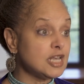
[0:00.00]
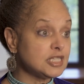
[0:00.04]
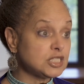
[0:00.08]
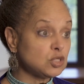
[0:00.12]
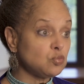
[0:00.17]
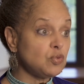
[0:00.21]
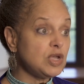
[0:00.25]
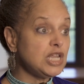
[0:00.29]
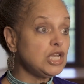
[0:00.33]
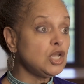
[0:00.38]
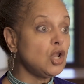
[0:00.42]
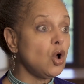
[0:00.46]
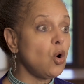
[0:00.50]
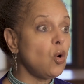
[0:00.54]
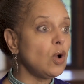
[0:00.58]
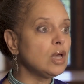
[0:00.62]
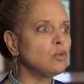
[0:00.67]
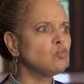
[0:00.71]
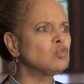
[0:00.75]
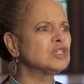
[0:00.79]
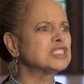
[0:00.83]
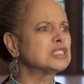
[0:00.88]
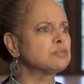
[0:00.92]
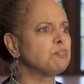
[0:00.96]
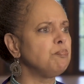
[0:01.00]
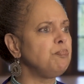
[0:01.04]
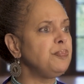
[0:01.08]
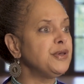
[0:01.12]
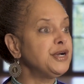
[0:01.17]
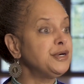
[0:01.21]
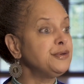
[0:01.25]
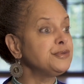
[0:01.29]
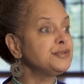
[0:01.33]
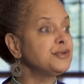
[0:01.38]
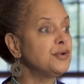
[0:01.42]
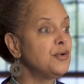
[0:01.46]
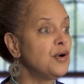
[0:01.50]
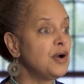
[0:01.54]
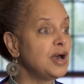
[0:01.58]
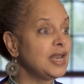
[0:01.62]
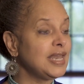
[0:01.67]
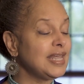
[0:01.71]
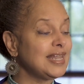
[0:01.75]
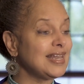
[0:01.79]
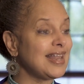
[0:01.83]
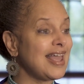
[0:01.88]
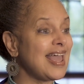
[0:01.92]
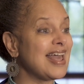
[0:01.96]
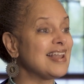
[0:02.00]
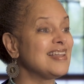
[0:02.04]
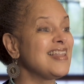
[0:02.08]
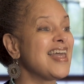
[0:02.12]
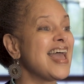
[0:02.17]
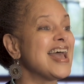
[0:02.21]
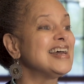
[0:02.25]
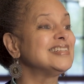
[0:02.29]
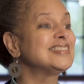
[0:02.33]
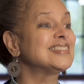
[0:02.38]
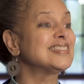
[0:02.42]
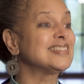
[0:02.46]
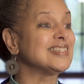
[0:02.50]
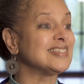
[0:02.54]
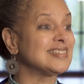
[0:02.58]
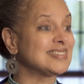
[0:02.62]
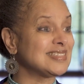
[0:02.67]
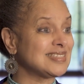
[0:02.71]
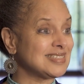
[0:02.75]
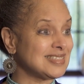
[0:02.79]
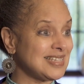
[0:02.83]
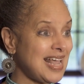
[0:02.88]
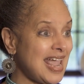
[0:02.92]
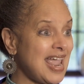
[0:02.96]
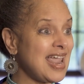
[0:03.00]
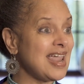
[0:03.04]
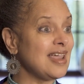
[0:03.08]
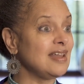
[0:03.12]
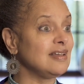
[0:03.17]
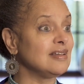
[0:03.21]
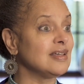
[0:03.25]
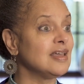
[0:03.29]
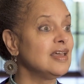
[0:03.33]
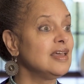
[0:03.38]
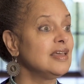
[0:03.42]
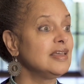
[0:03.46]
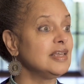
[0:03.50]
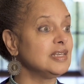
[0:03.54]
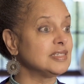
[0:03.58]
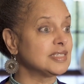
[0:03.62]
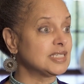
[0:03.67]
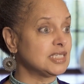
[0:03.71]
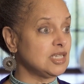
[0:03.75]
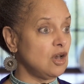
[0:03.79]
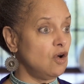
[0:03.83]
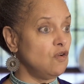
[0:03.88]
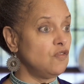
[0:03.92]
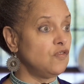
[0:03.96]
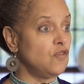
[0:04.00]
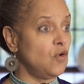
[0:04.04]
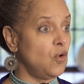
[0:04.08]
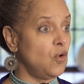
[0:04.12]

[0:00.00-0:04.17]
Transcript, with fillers: as we know it, was built on it and has sustained itself